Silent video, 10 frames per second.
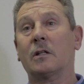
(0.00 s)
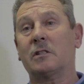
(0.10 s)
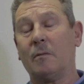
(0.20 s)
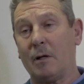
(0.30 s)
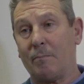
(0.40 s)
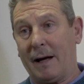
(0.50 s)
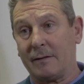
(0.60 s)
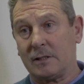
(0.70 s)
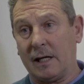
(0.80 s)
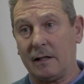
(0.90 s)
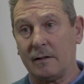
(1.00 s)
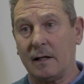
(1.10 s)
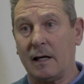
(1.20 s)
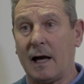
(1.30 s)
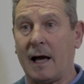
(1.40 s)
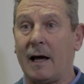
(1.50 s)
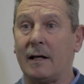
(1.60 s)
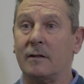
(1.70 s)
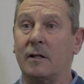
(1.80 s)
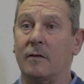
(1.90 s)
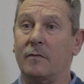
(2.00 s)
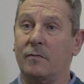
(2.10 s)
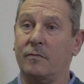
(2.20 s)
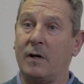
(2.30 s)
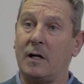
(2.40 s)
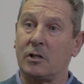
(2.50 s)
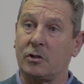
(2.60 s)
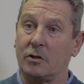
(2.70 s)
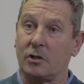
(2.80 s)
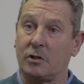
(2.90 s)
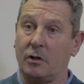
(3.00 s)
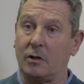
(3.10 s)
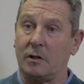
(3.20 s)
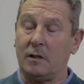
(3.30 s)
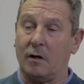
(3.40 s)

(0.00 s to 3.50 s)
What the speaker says: similar banter, and various other stories,